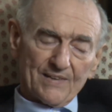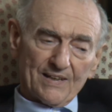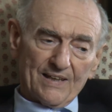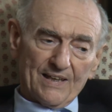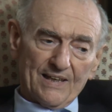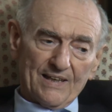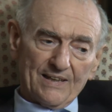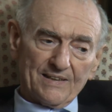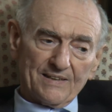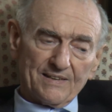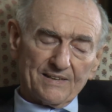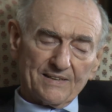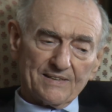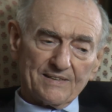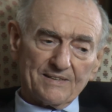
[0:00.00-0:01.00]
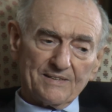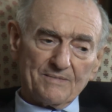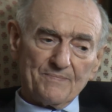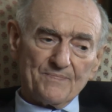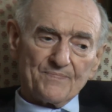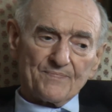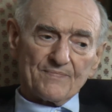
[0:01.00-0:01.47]
and
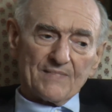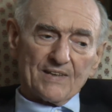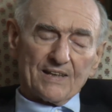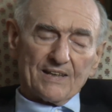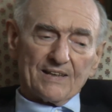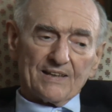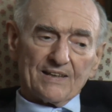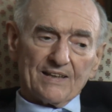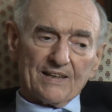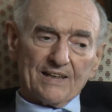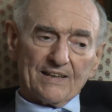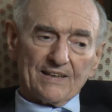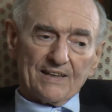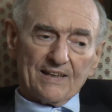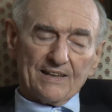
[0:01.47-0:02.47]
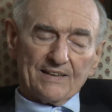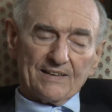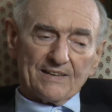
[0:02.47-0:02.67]
then